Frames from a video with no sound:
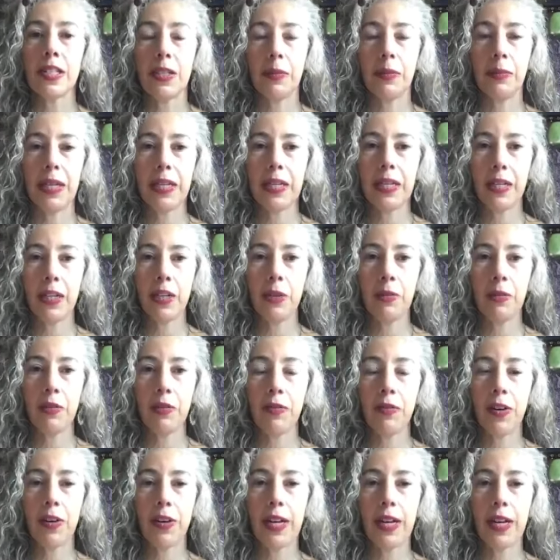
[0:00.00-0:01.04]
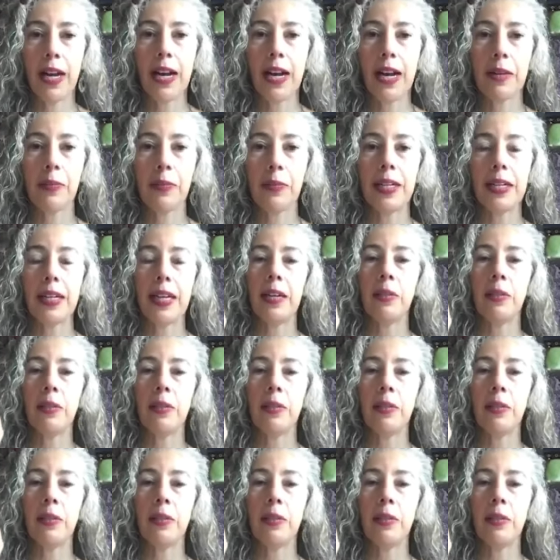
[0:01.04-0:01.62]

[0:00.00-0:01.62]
to being a human fairy hybrid,